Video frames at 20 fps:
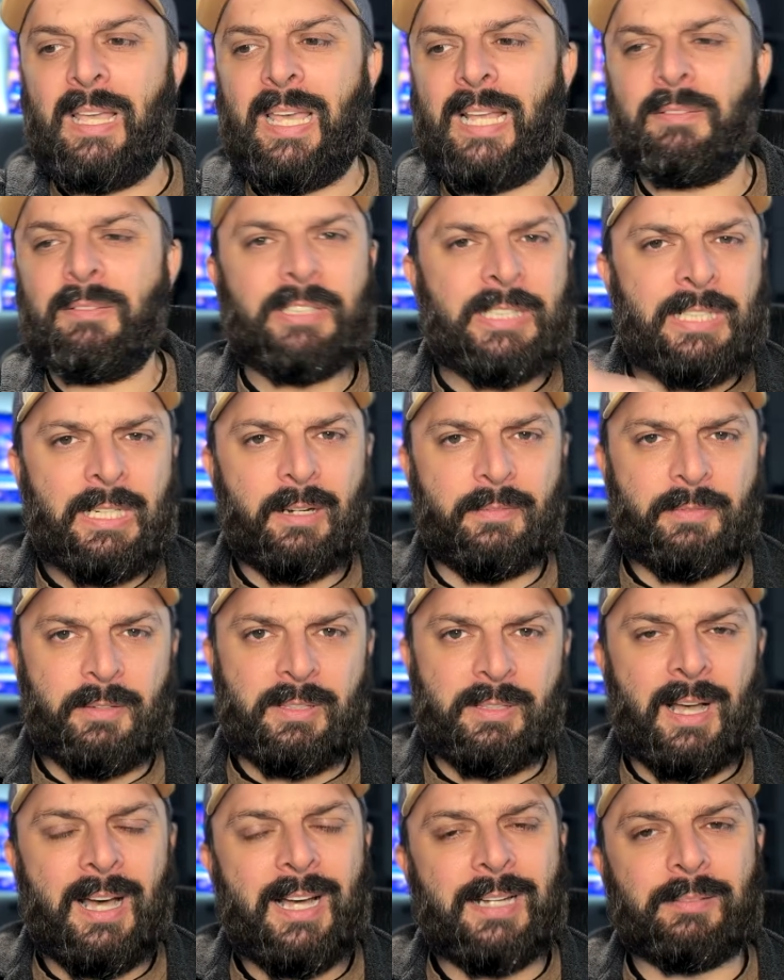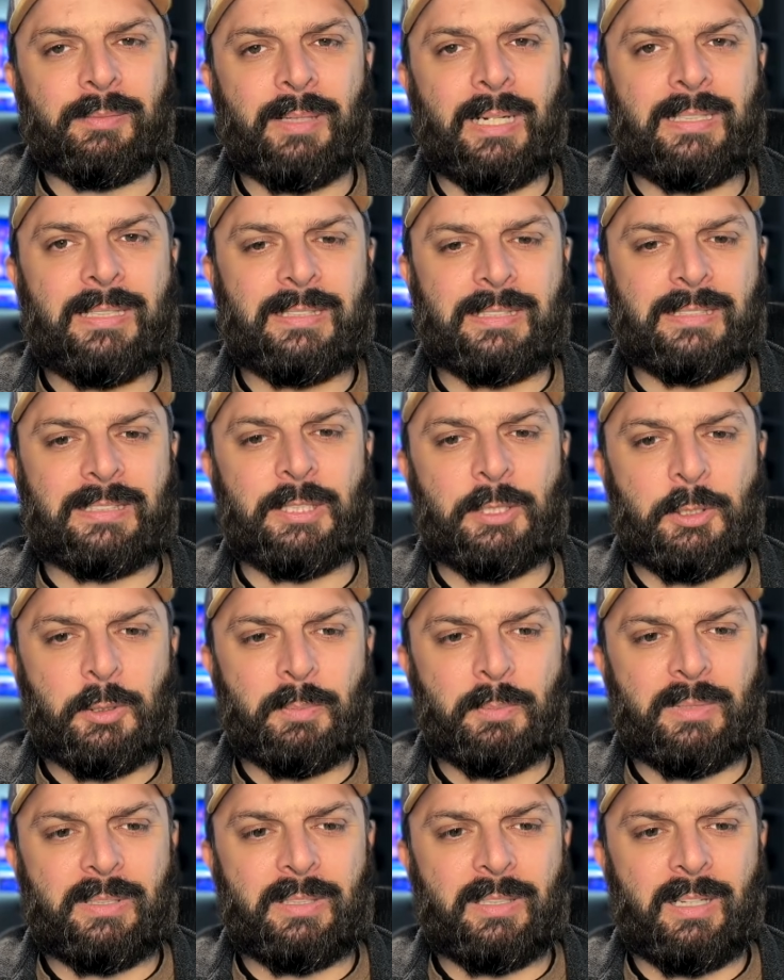And I've seen it a few times. I just
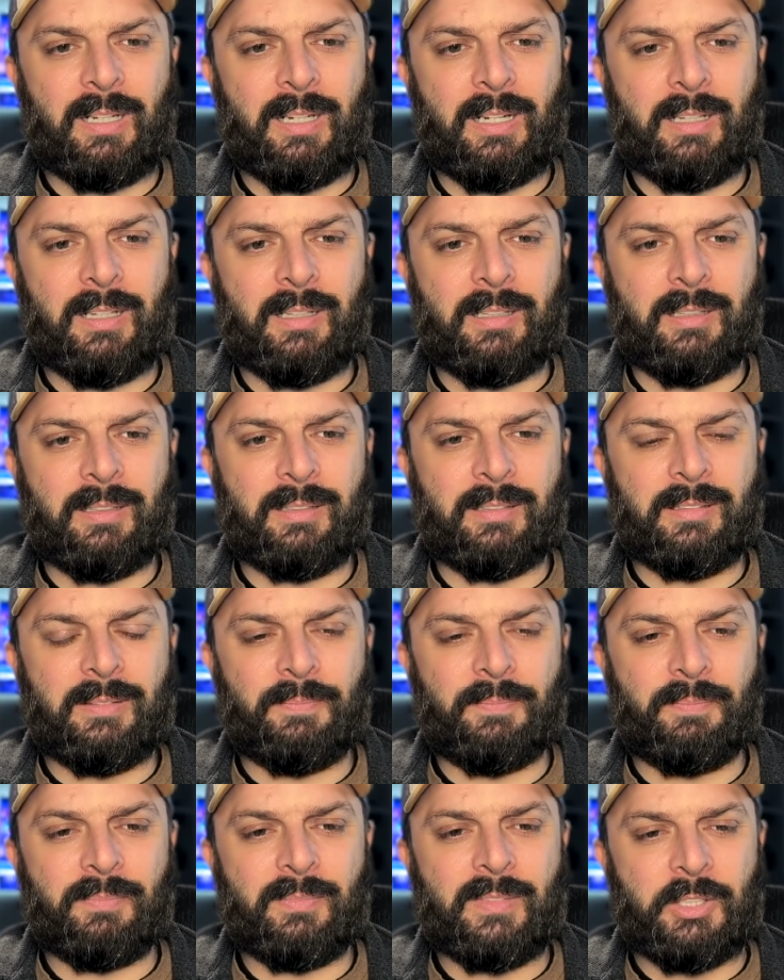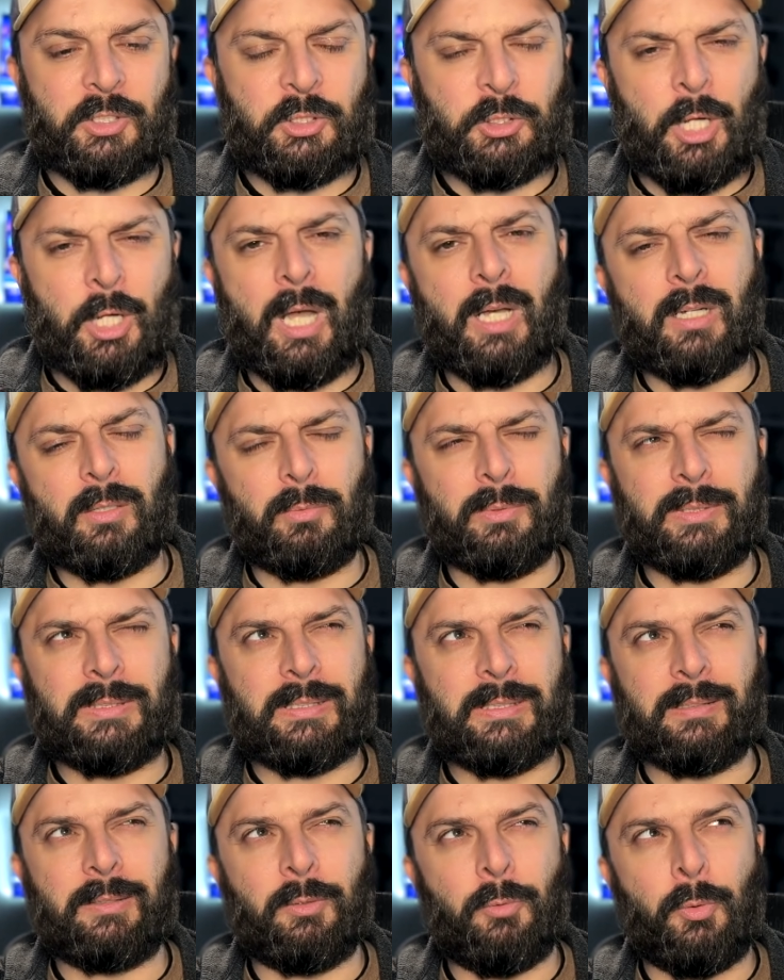assumed uh, the shock
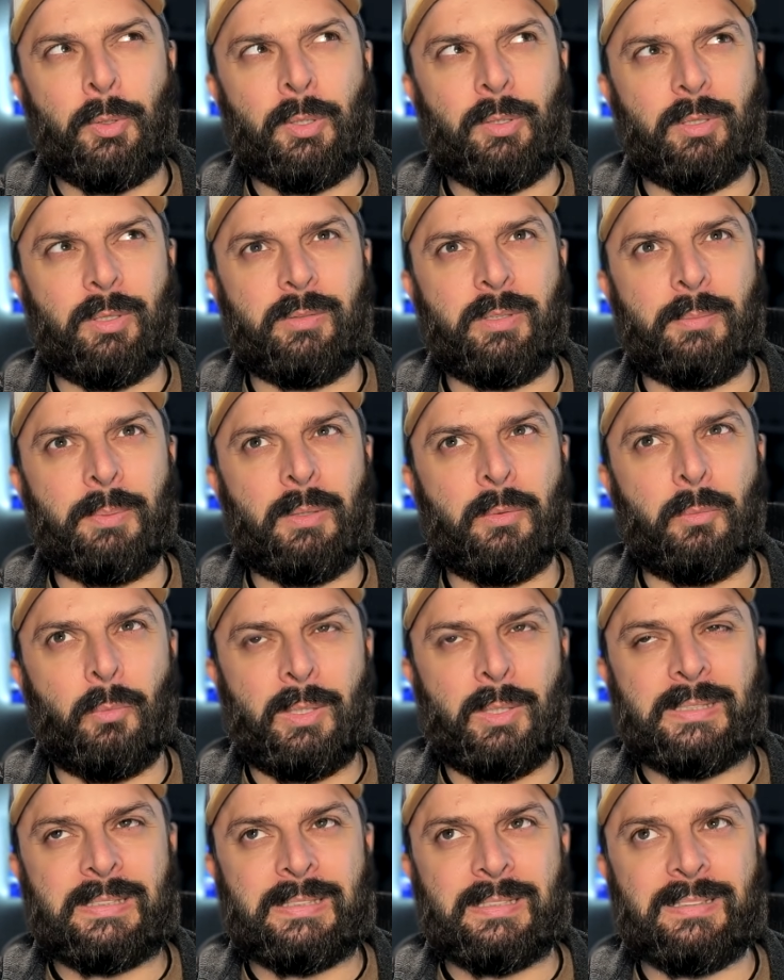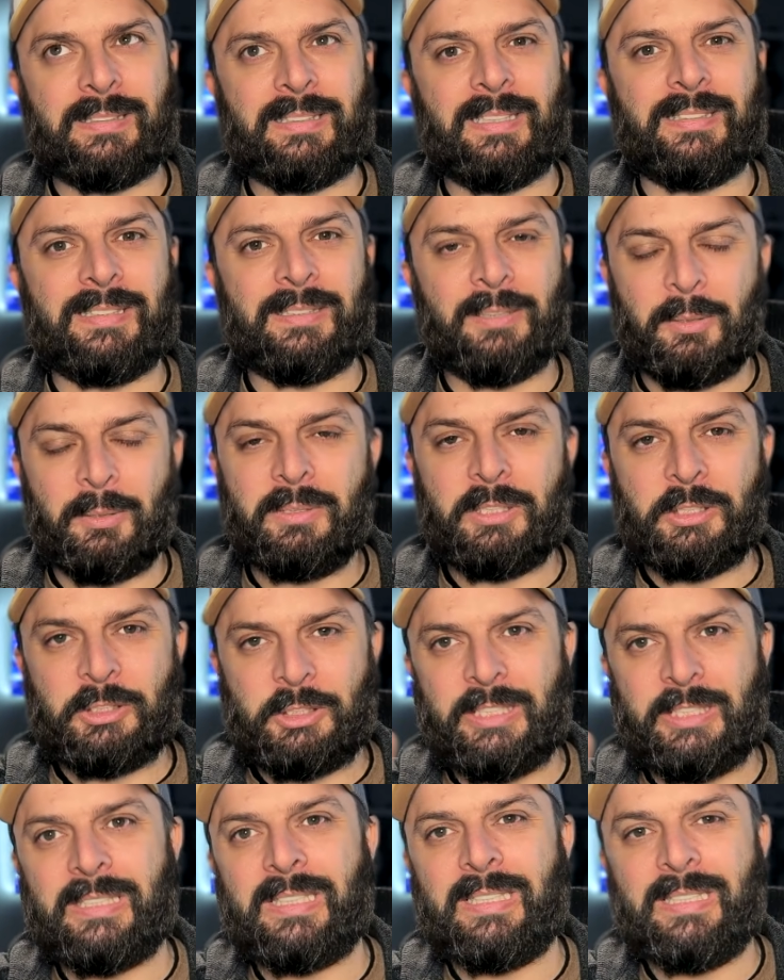was a coilover, but it wasn't. I was like, holy
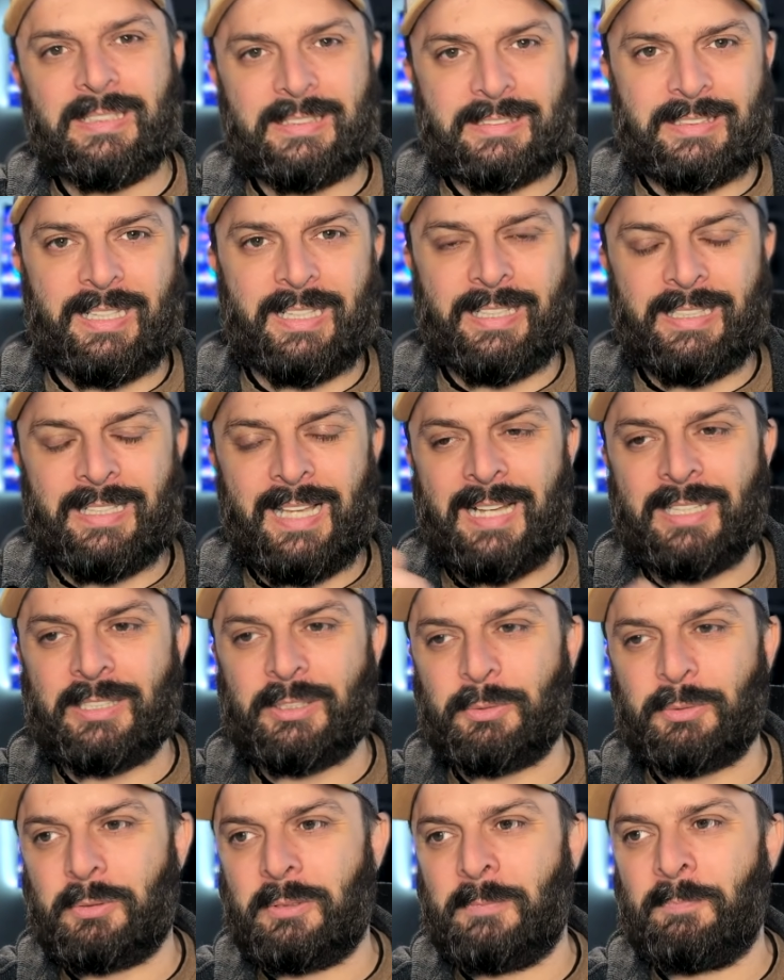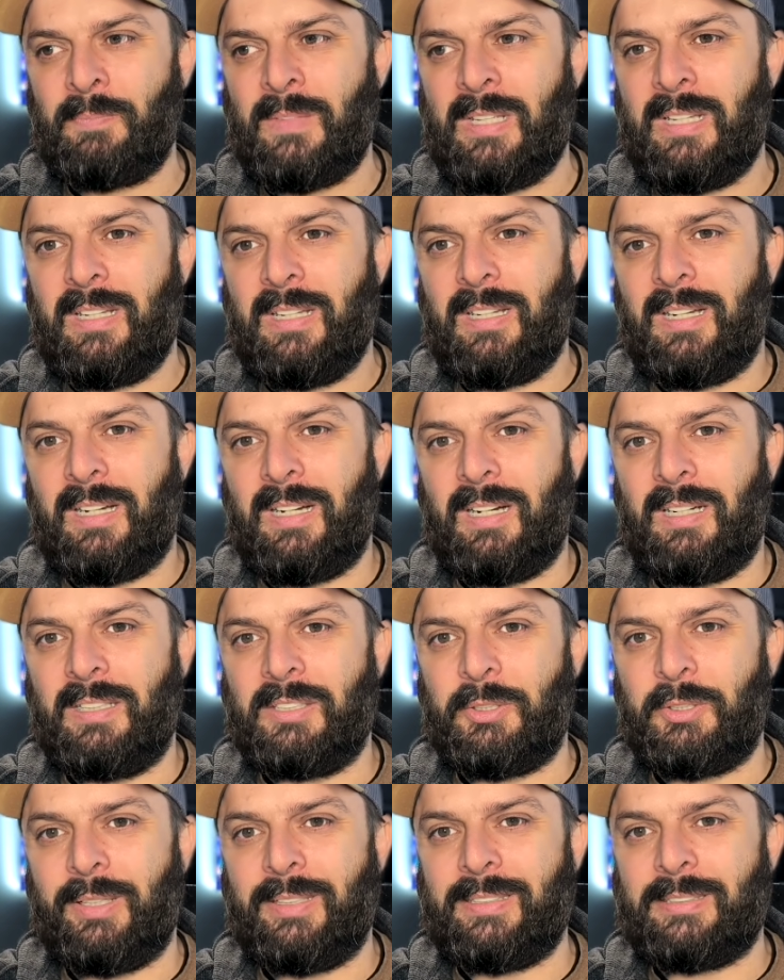shit, it is a actual uh,
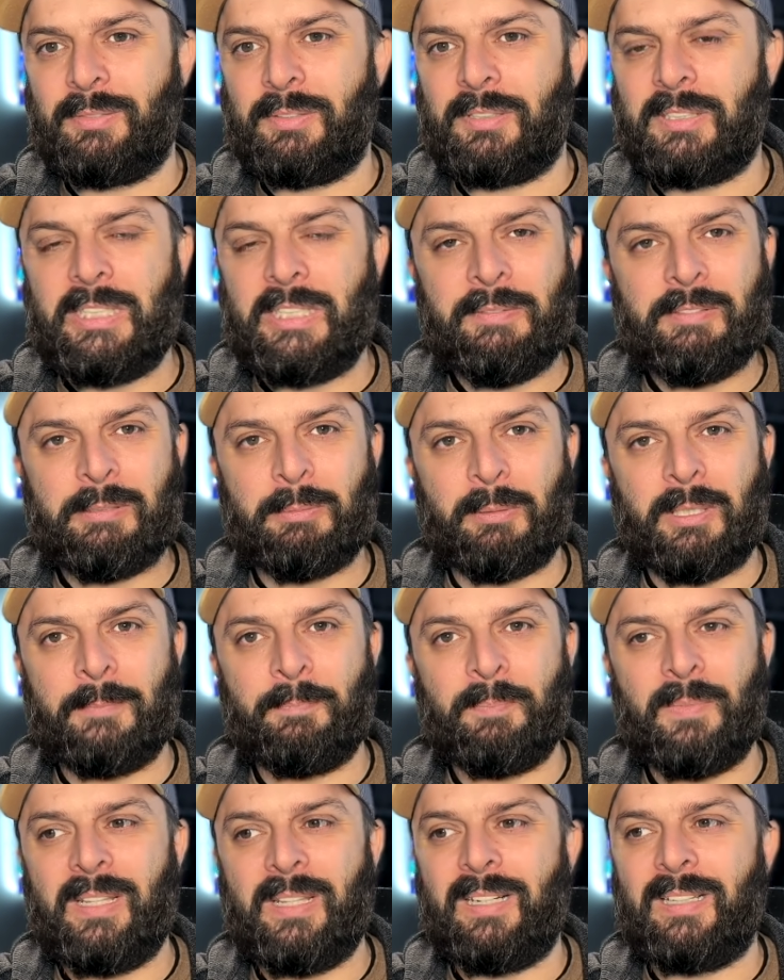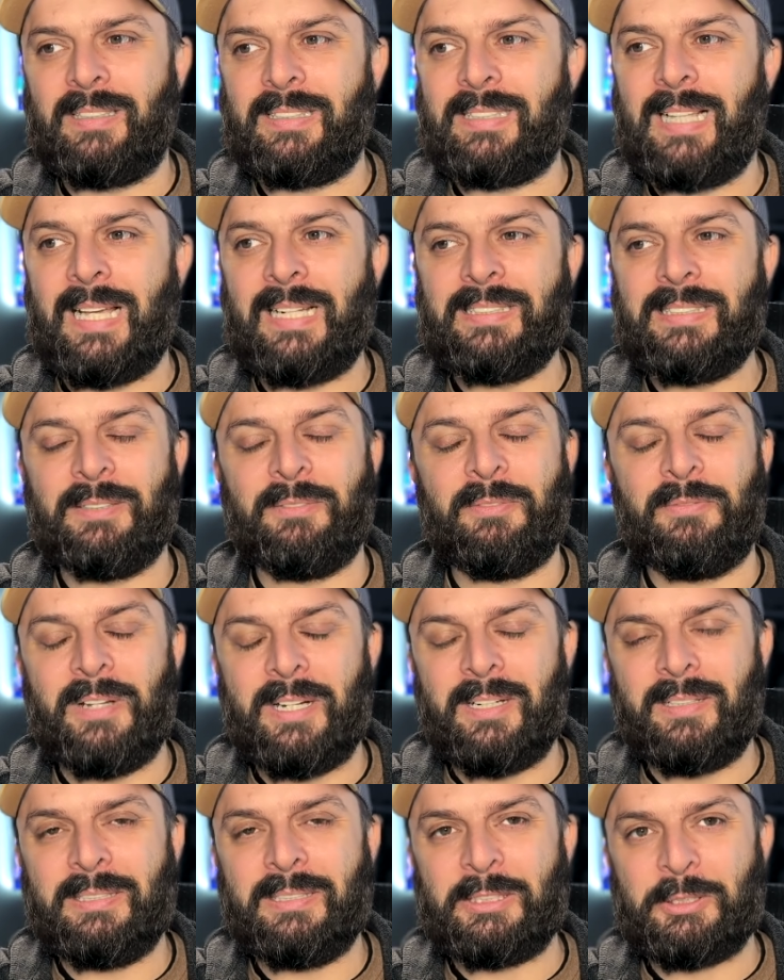transverse leaf spring. And I was like, that is a
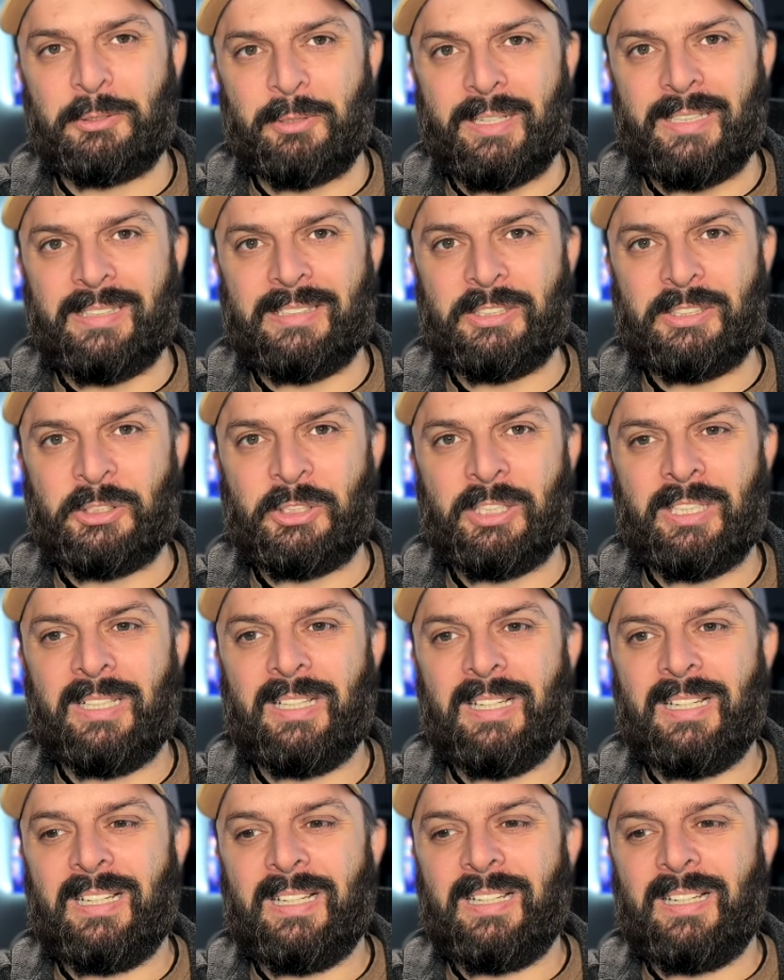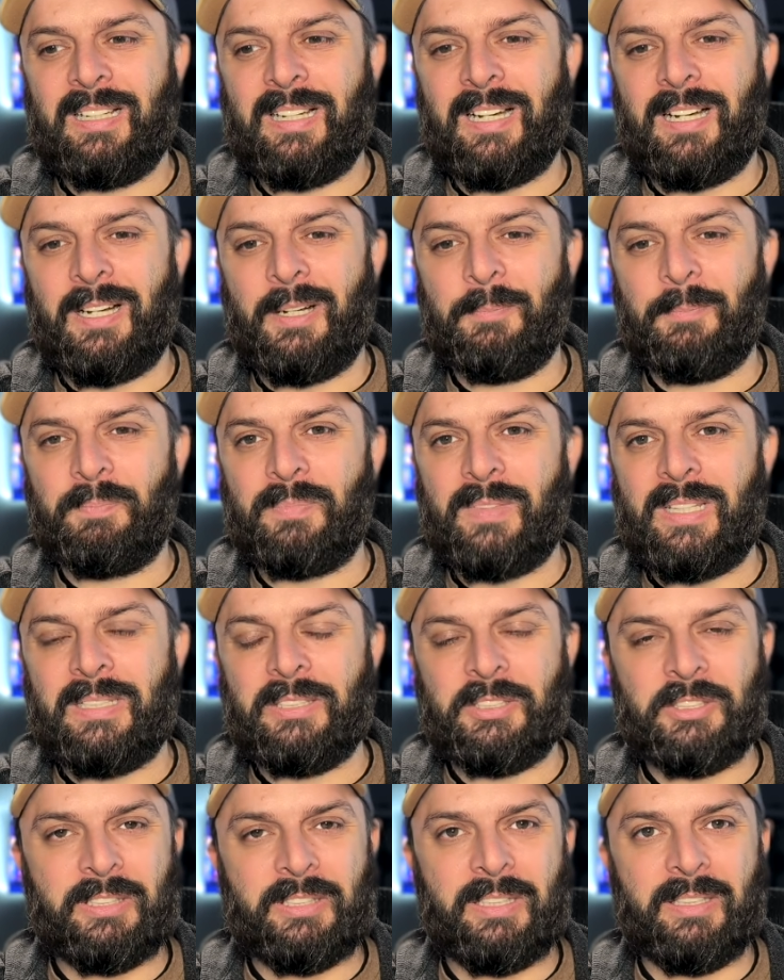very strange um,
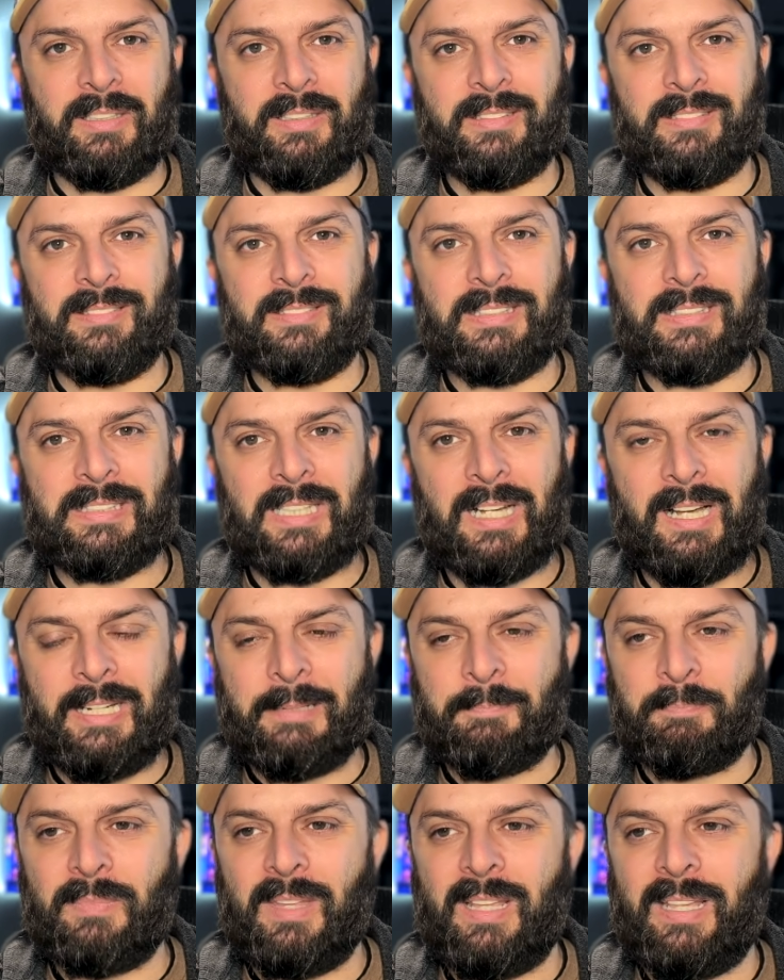engineering design.